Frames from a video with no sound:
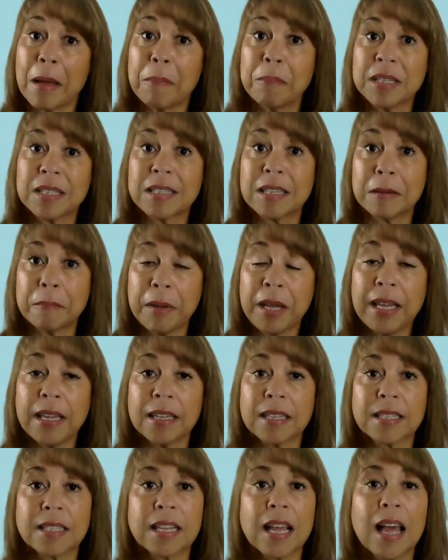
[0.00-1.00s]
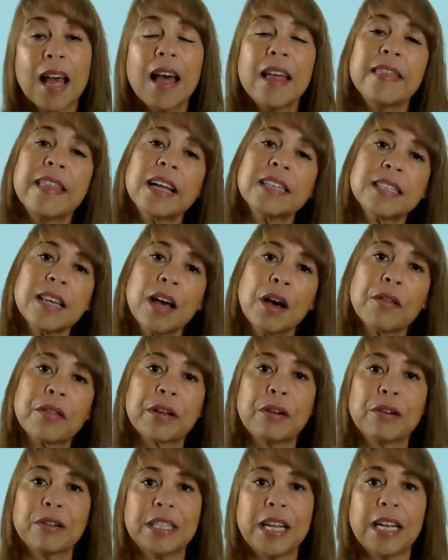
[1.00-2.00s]
that missing piece. That's
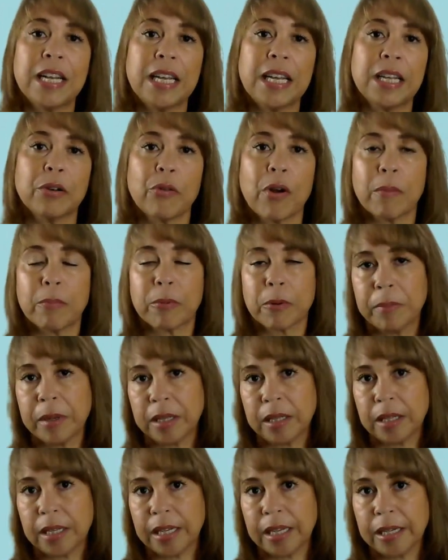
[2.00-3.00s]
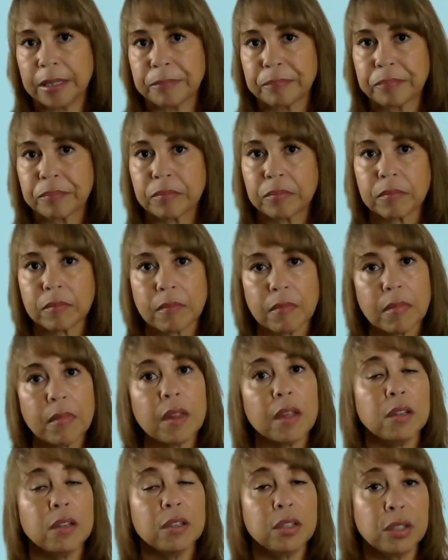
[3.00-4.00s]
healthcare data interoperability.
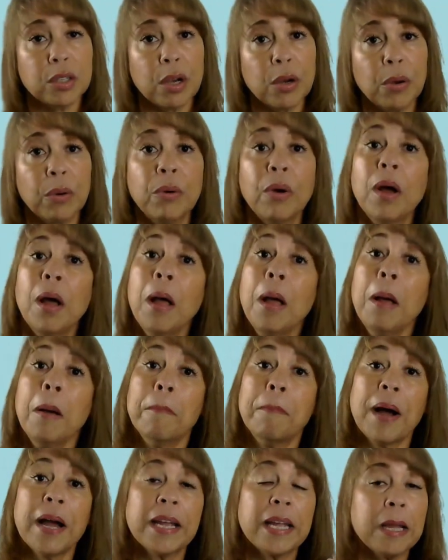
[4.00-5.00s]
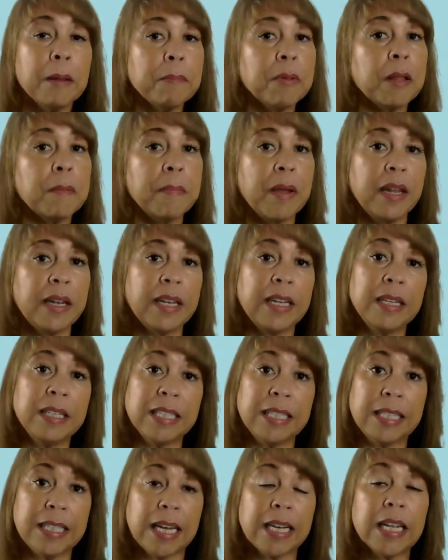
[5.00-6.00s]
So, by
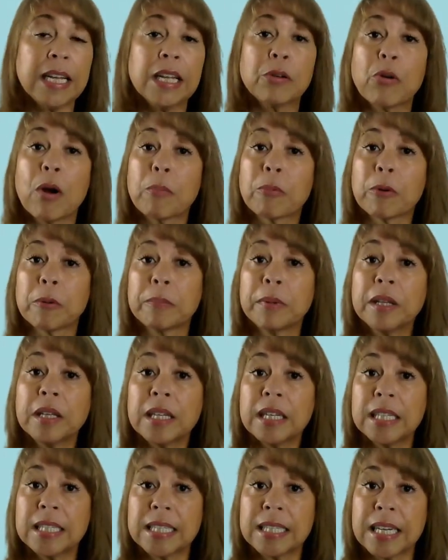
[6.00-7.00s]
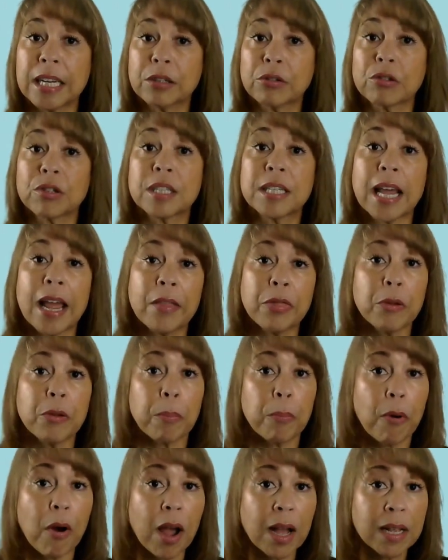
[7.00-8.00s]
implementing data interoperability standards and
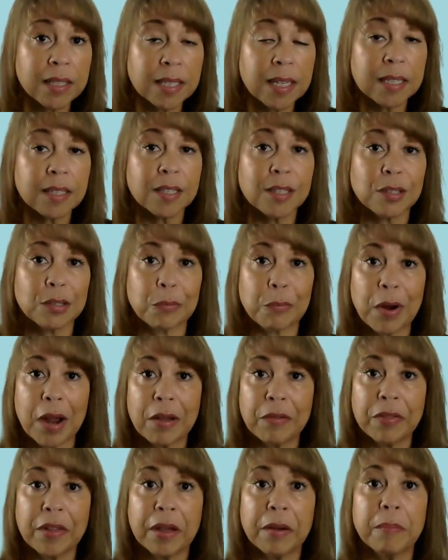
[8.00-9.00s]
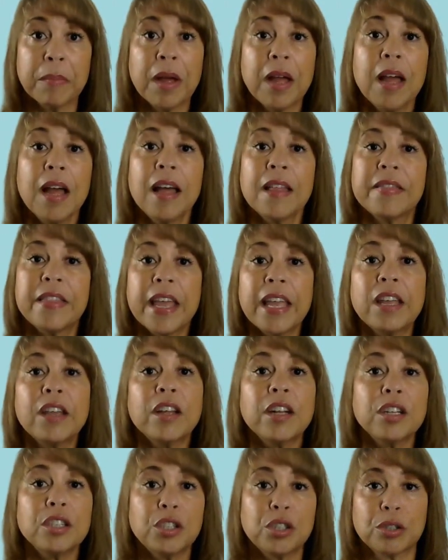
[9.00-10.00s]
the processes around them, they
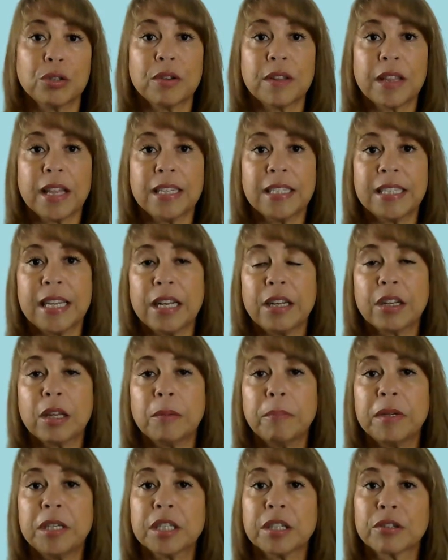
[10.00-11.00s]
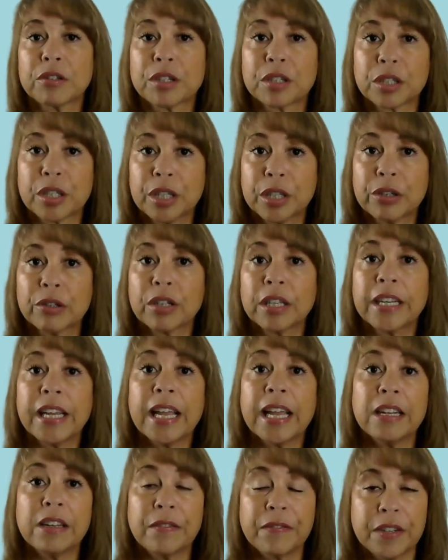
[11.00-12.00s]
could ensure that data could be shared
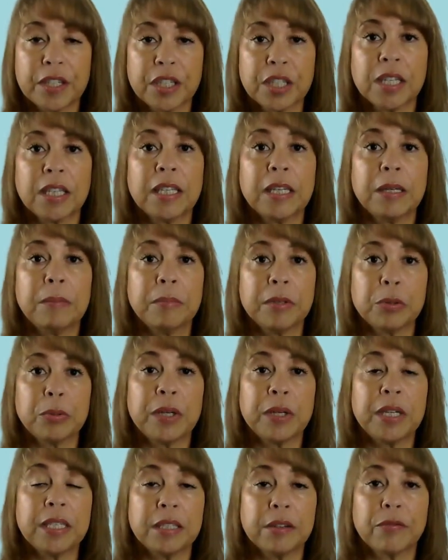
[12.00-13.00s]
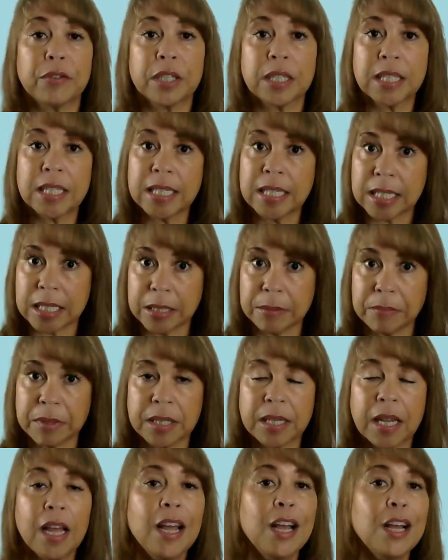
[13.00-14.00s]
securely and efficiently between different
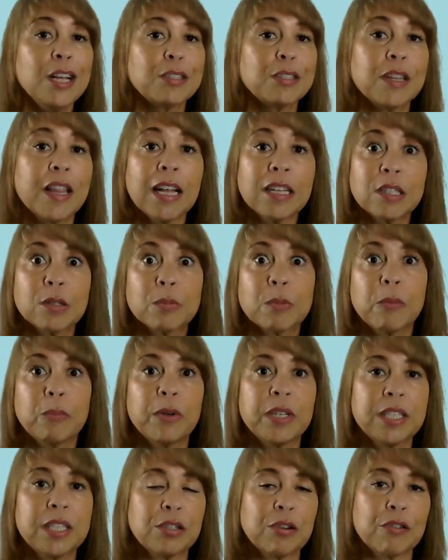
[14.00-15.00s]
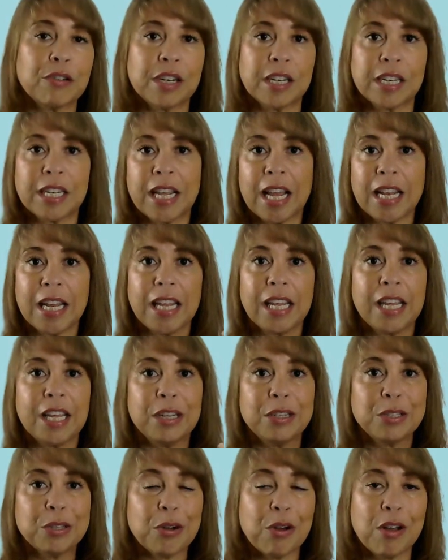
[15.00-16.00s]
systems. So, that's when we started getting
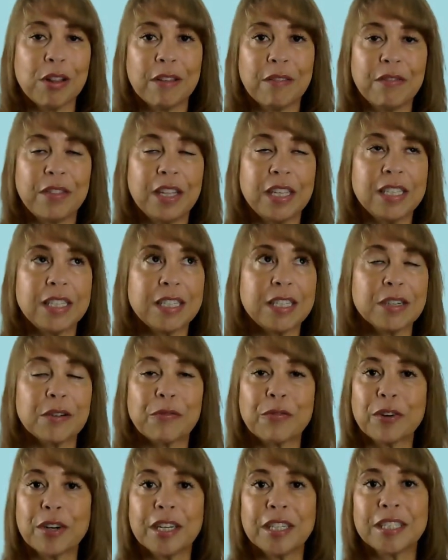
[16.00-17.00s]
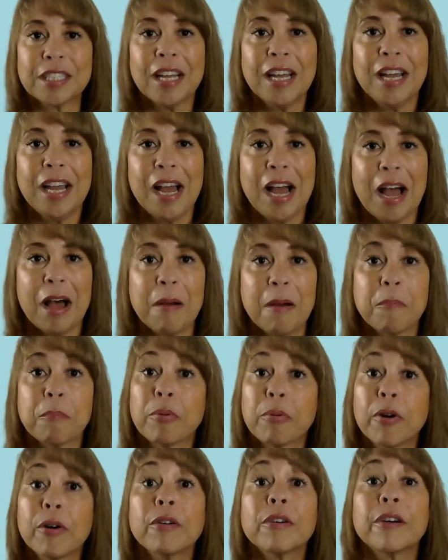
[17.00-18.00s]
into all of these different
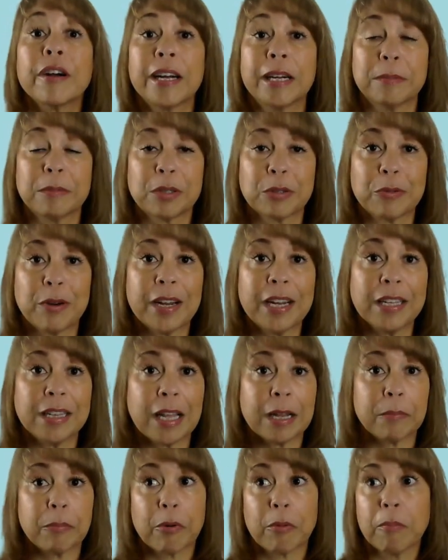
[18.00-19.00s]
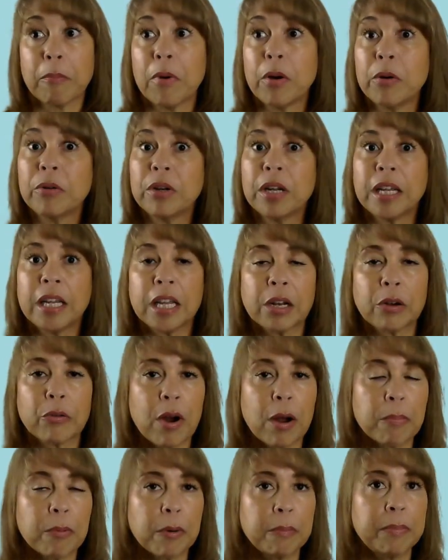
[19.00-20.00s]
programs, right? Like promoting
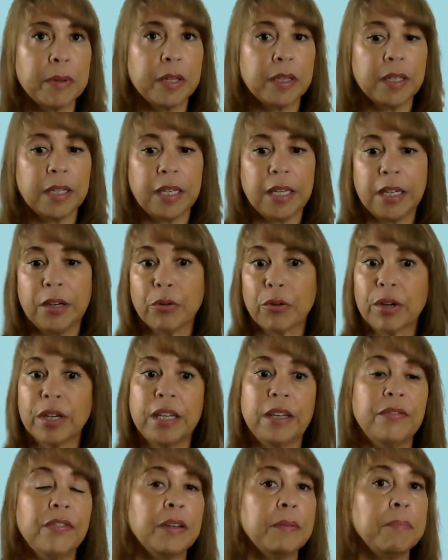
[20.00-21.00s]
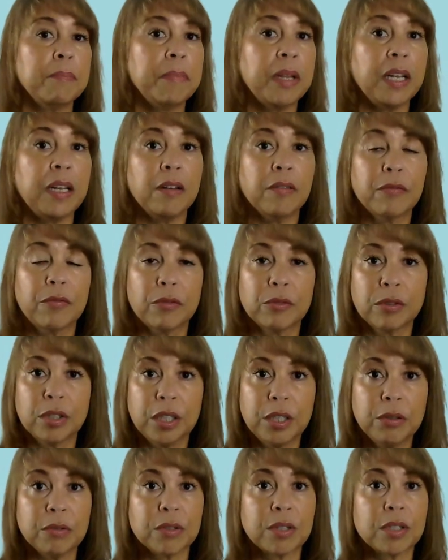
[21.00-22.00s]
interoperability or even meaningful
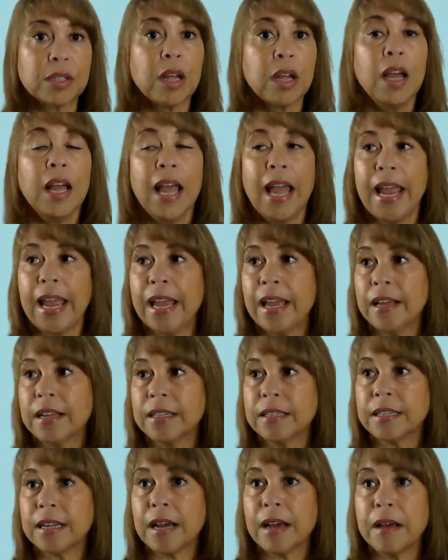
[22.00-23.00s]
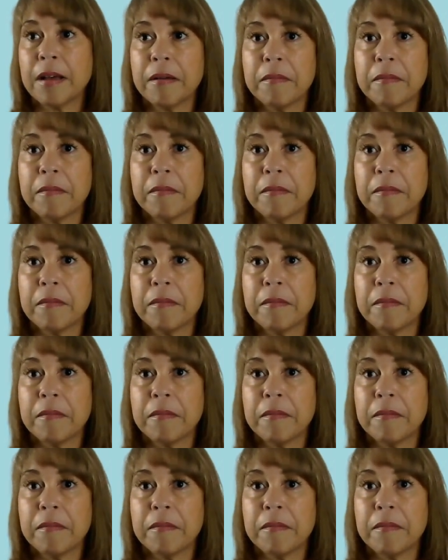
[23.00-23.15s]
use, and